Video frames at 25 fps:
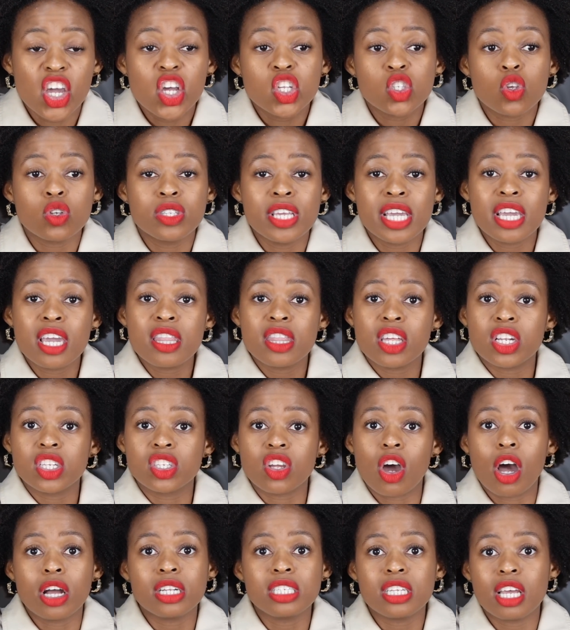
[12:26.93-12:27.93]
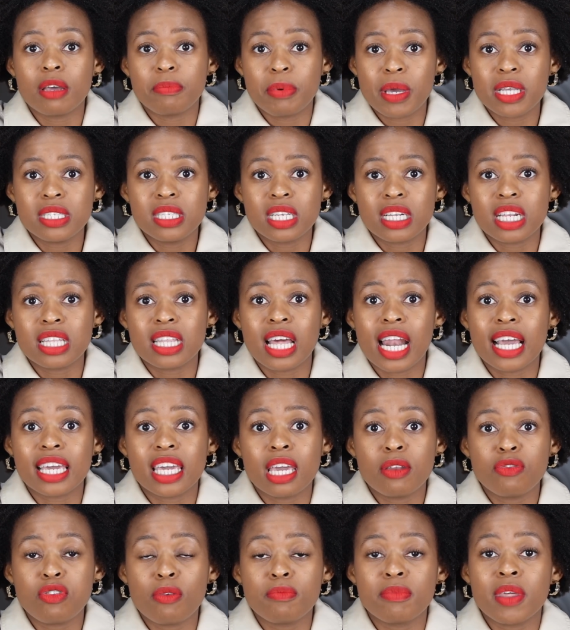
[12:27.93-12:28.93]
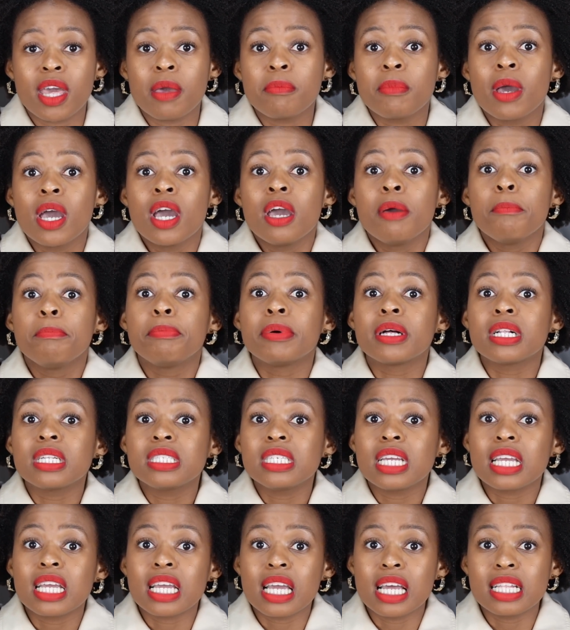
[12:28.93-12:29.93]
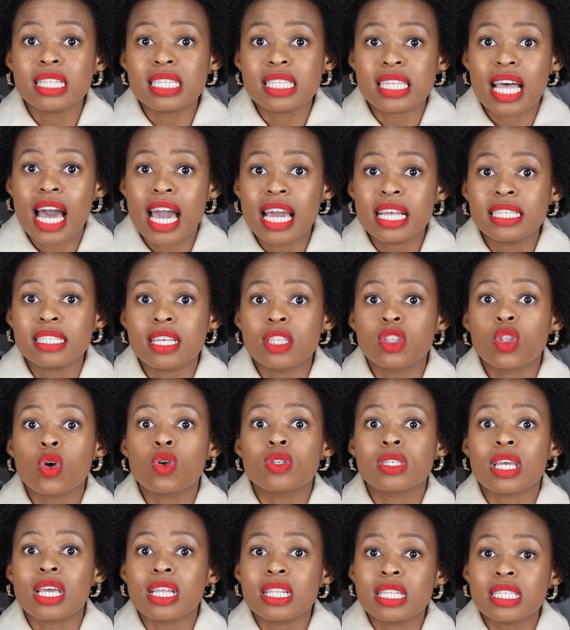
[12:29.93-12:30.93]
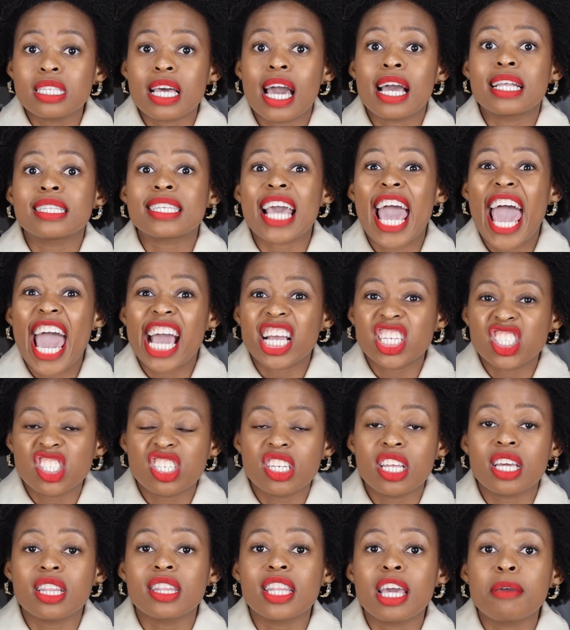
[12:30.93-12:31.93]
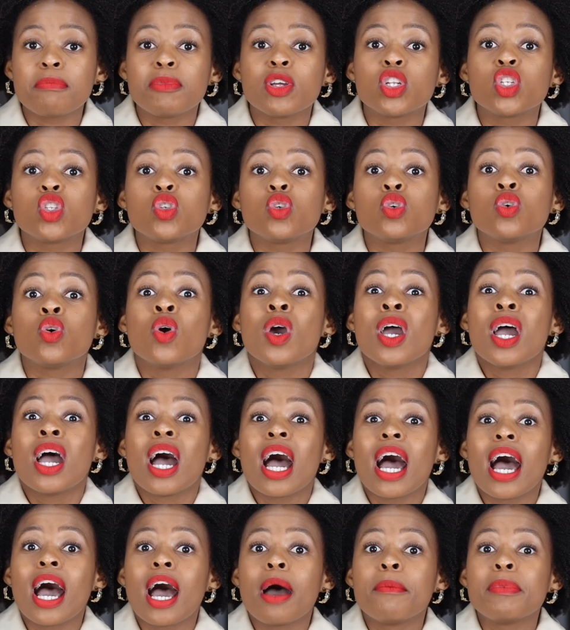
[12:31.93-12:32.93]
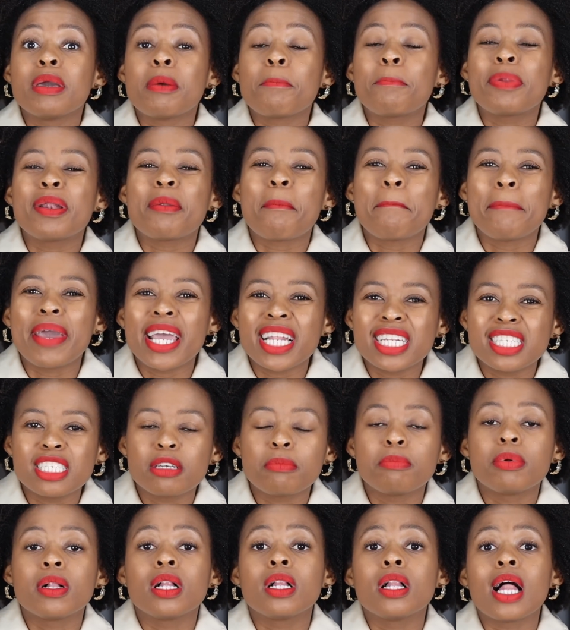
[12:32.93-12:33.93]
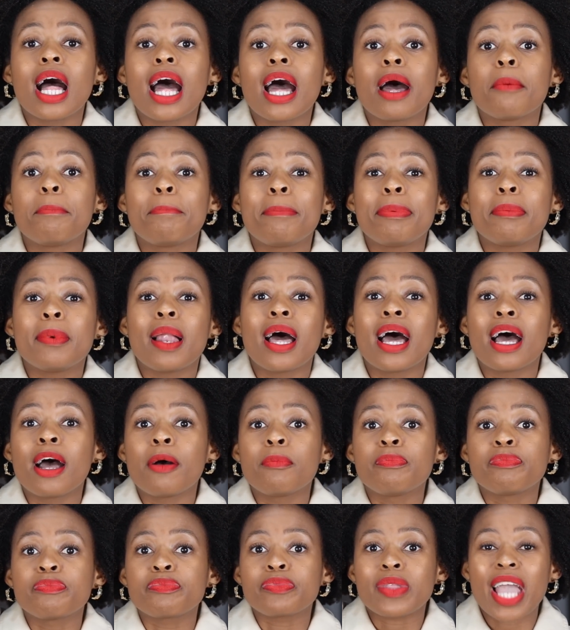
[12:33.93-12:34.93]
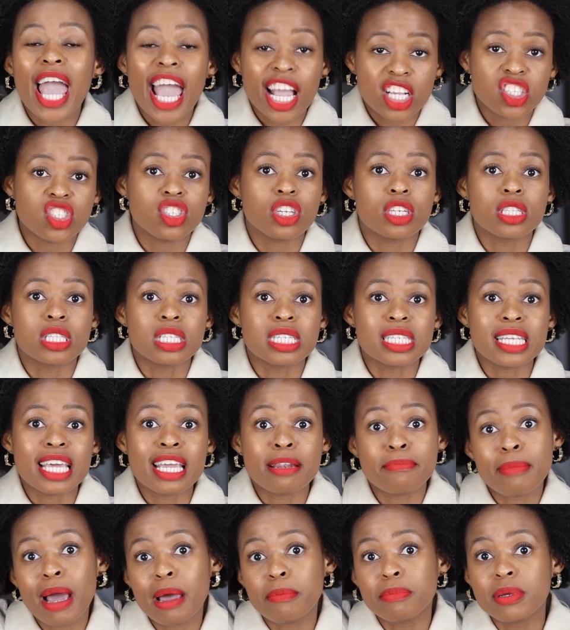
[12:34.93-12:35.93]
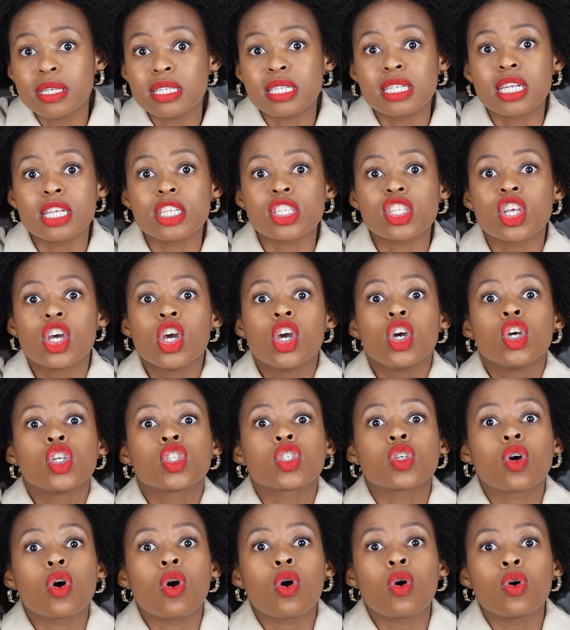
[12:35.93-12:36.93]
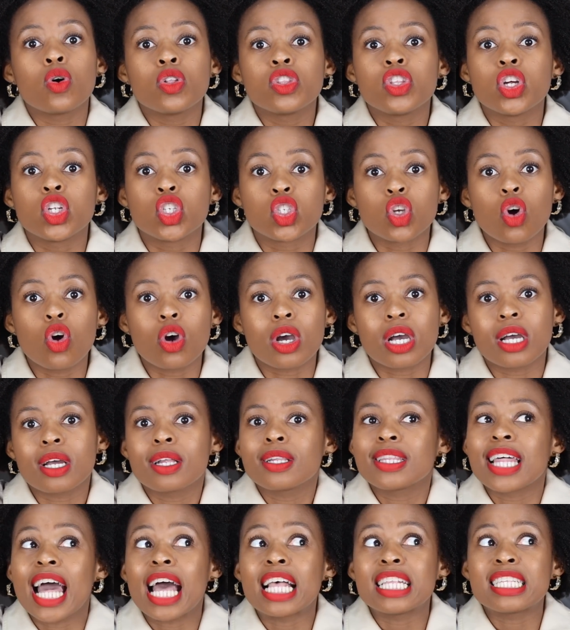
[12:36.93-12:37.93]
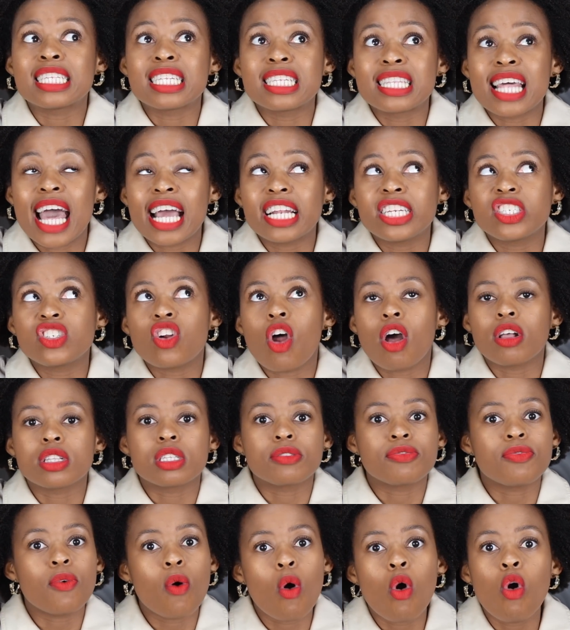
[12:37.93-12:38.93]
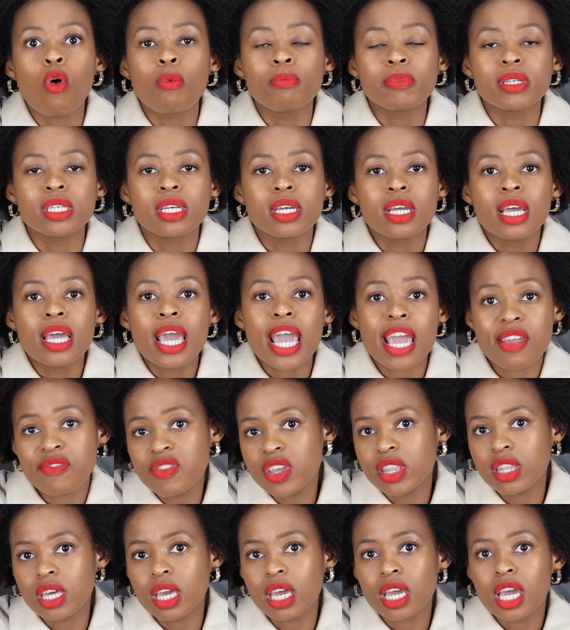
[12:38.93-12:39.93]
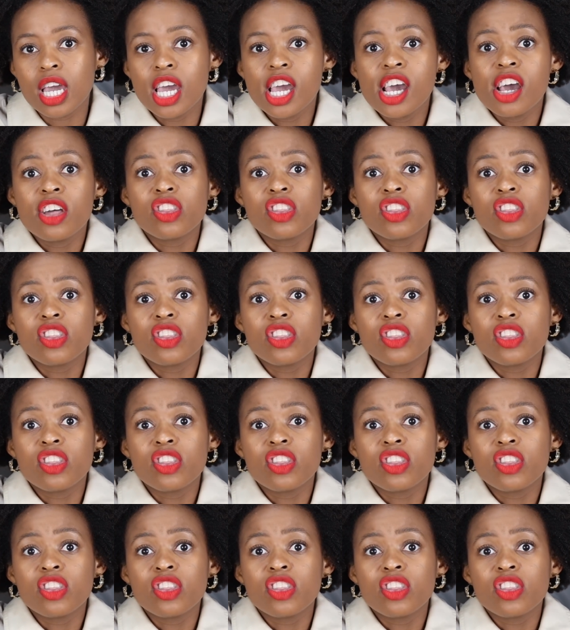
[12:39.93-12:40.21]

So taking the data basically that I get from them, building insights, and those insights actioning them into implementable actions in my business. So the duke, that transformed everything.